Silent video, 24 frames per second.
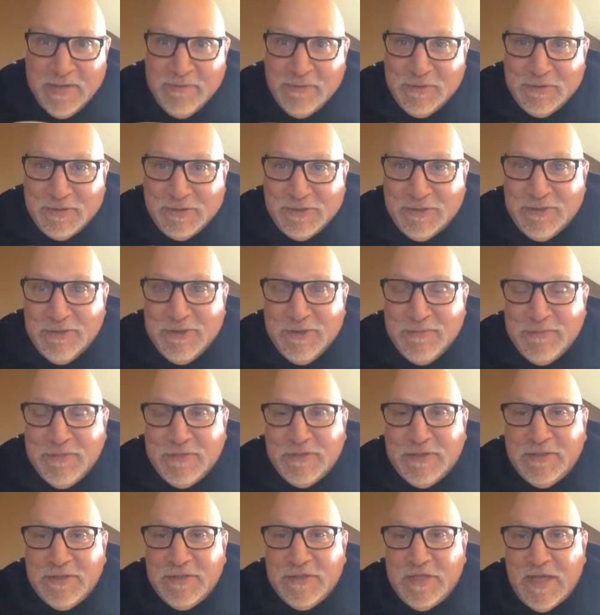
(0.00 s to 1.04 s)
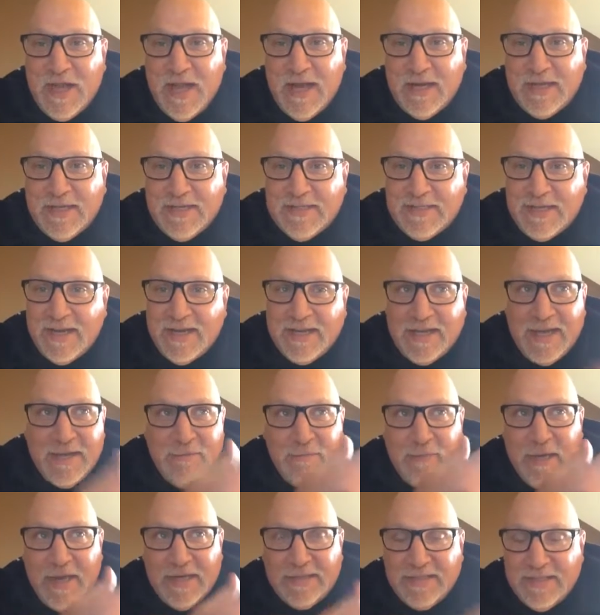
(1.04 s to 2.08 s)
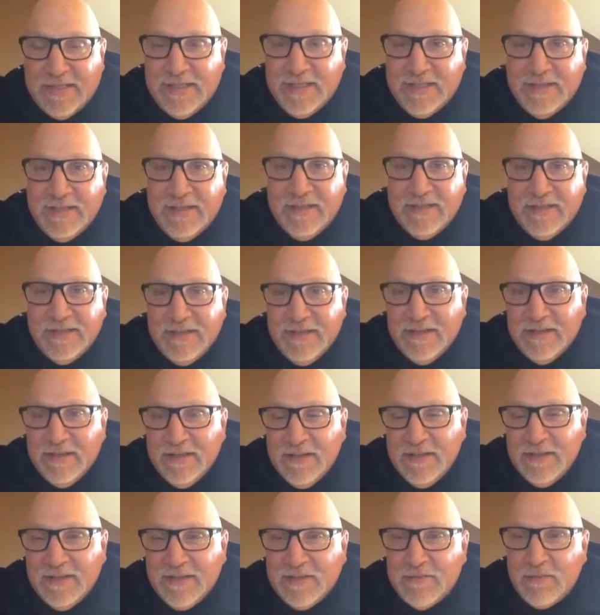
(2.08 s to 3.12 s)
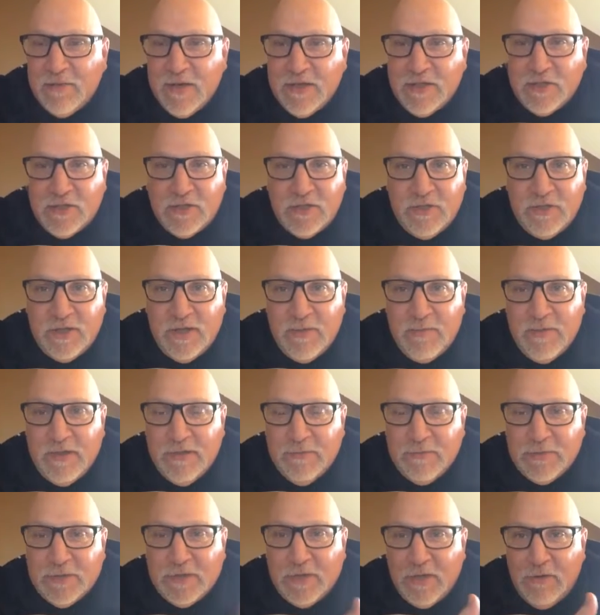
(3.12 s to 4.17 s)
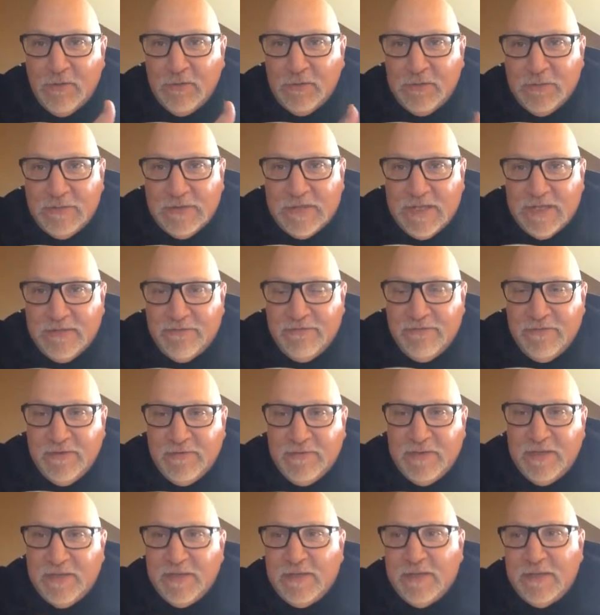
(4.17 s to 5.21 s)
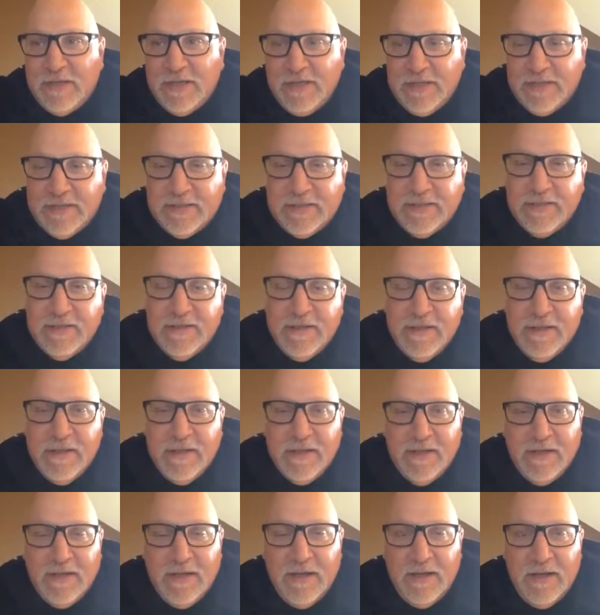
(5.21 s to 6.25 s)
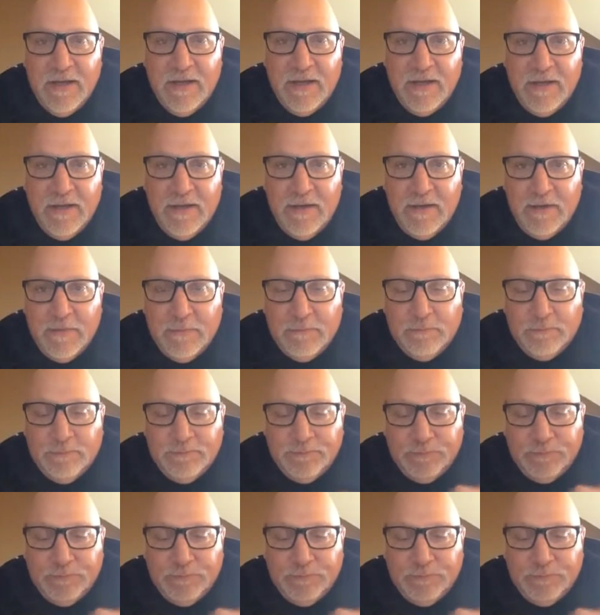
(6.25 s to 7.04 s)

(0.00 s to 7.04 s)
people are showing up with their jackets. I came back to get a sweatshirt. I mean, it was cold. It was like 50 degrees. Uh,